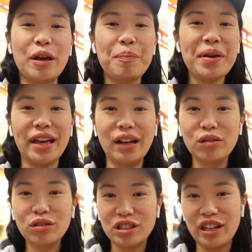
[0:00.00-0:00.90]
the
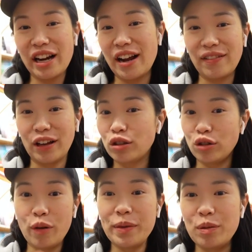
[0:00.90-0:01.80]
appeal because you can have like
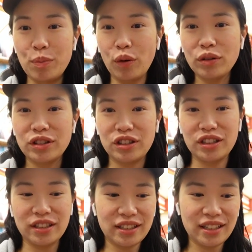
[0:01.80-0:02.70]
so many books
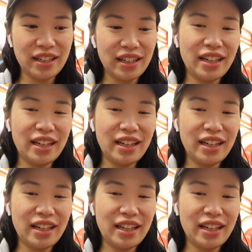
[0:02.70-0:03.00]
just